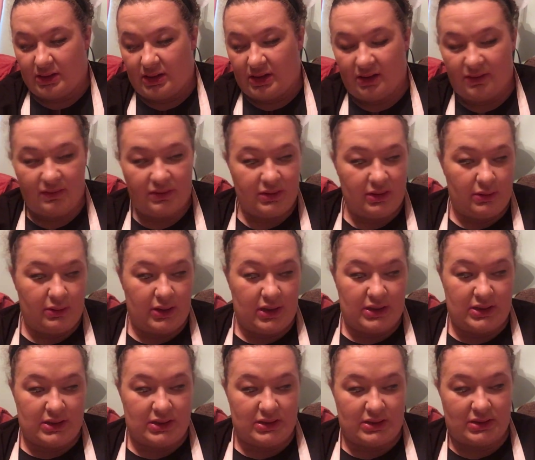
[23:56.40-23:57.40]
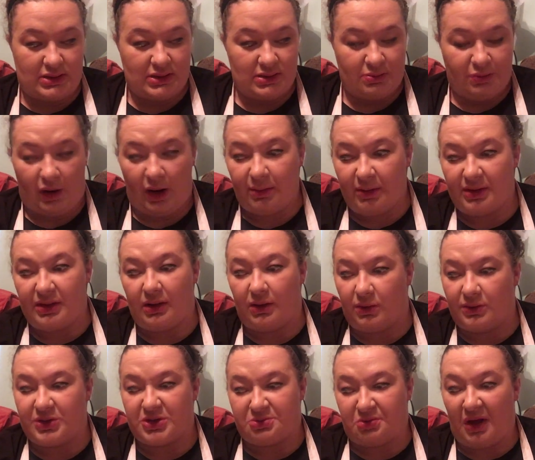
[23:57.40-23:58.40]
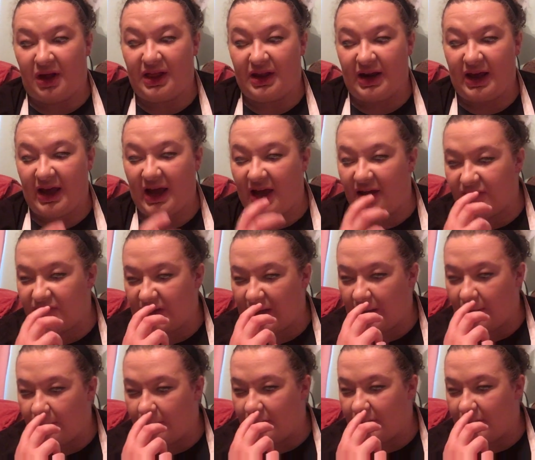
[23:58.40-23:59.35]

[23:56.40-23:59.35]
Even though it is probably the oldest palette I have now.